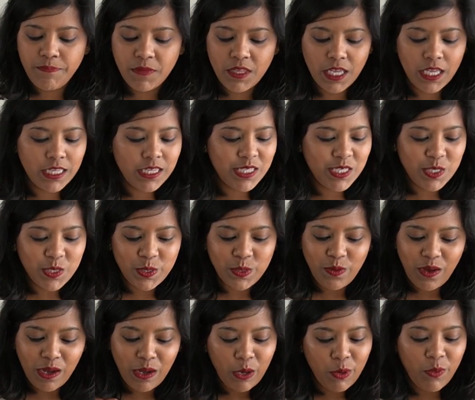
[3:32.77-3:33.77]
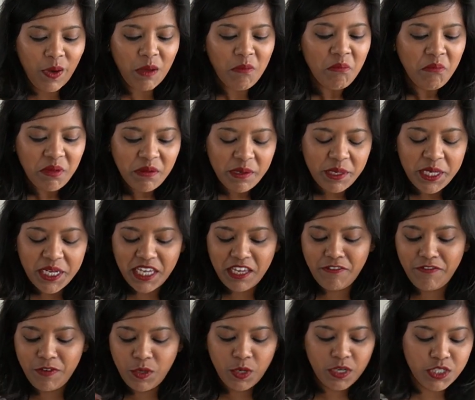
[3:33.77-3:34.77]
into a crumble
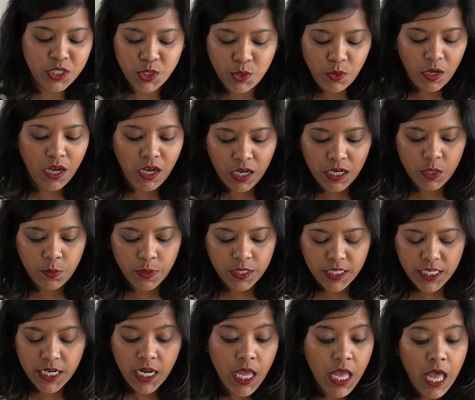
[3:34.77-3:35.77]
if you are too hard with it.